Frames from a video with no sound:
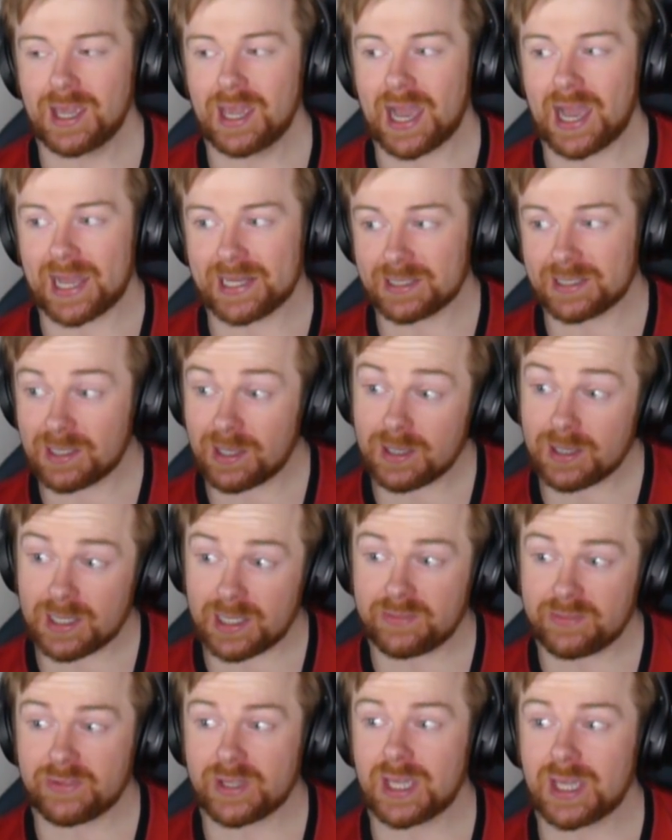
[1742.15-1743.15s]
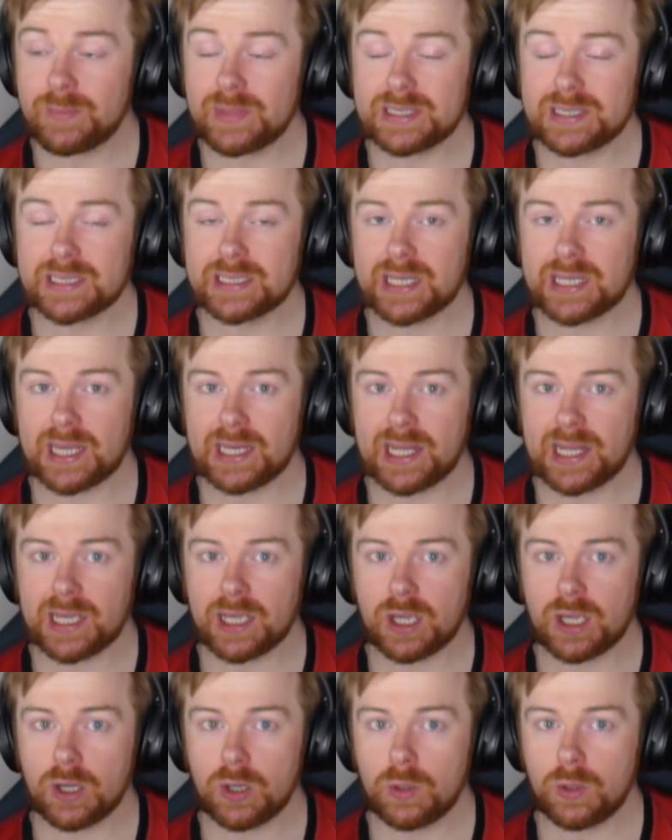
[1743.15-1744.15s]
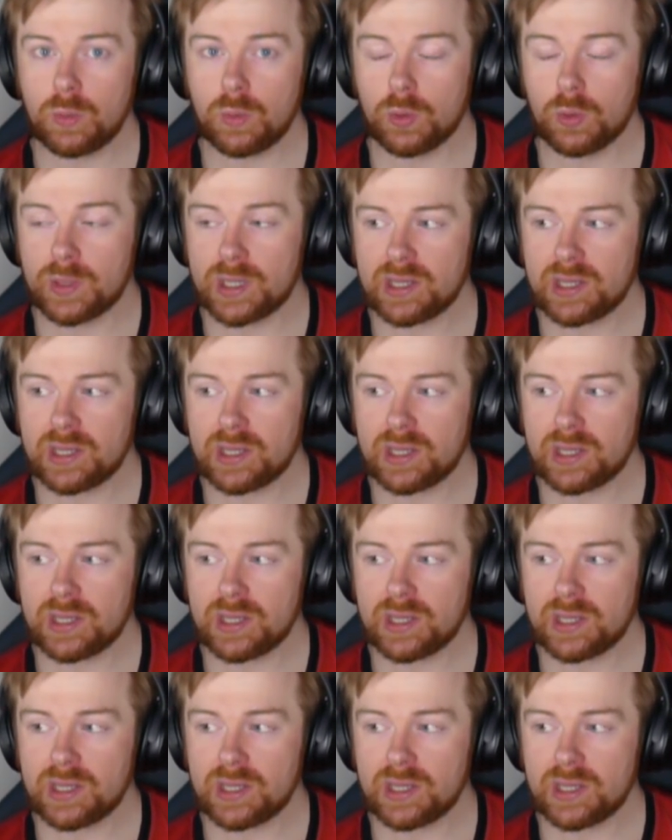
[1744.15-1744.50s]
And luckily for him, he didn't get let go or